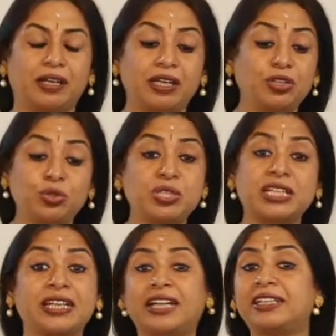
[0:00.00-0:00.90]

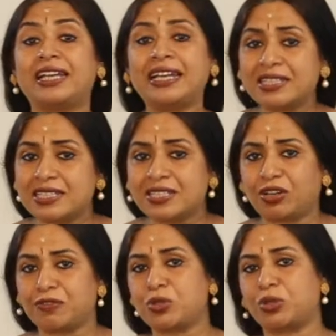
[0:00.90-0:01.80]
using another lens
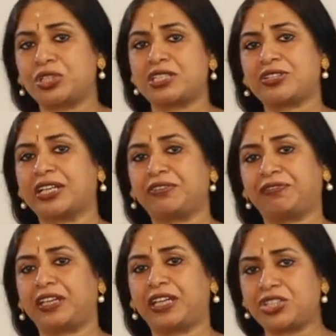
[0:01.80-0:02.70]
of social
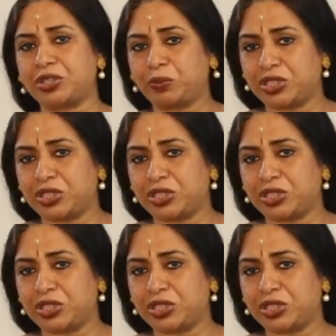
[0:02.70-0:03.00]
stratification,